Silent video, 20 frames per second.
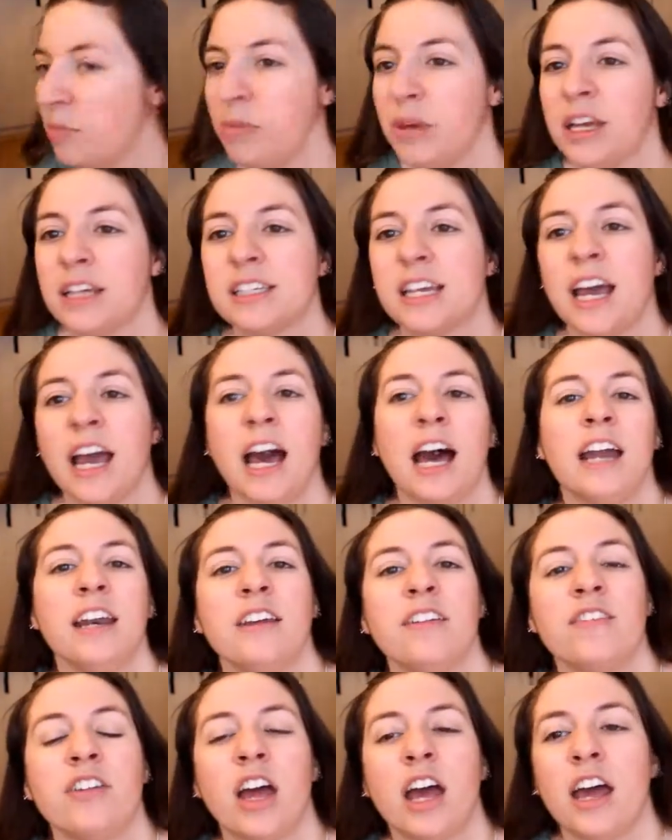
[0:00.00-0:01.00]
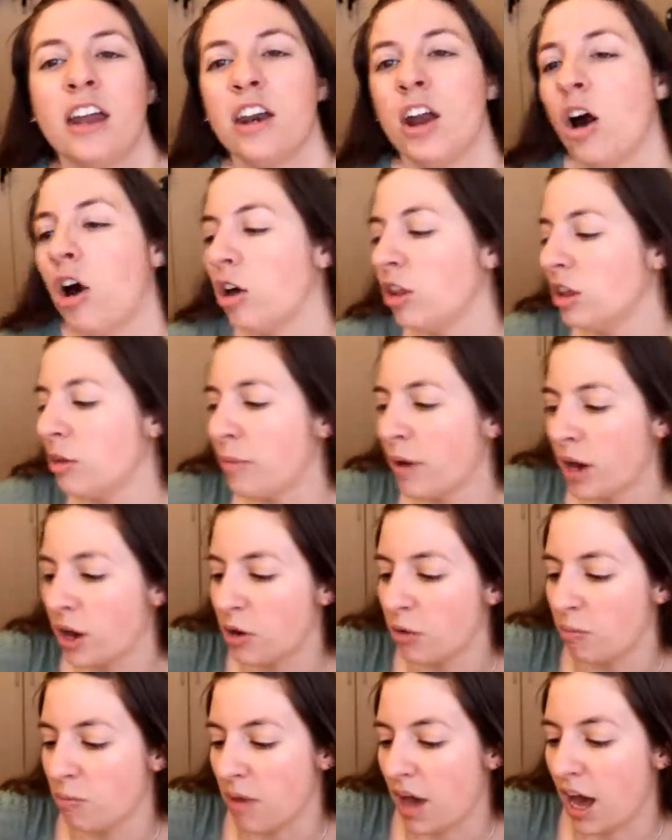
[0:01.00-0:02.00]
because I had an All
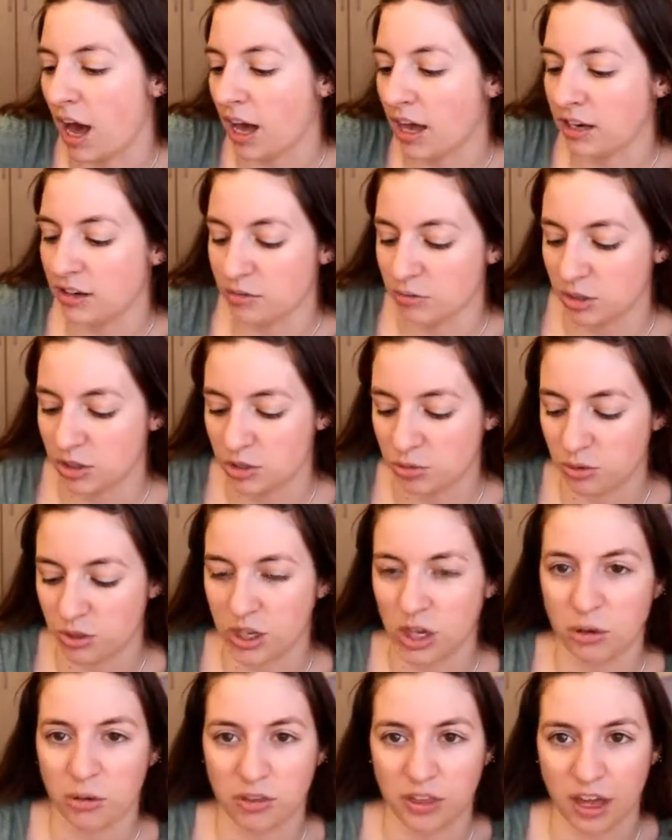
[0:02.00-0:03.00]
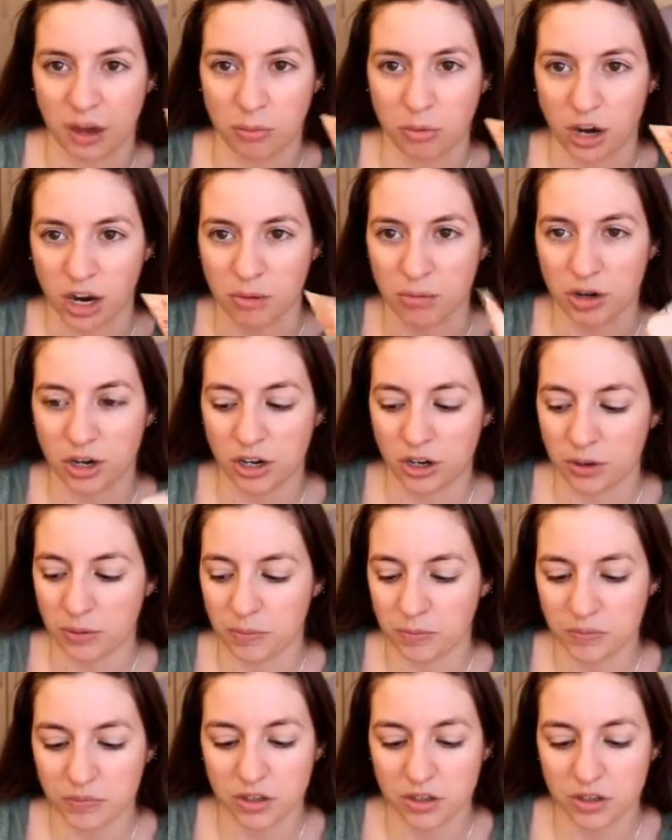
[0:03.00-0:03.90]
About Matte, which would go with that primer,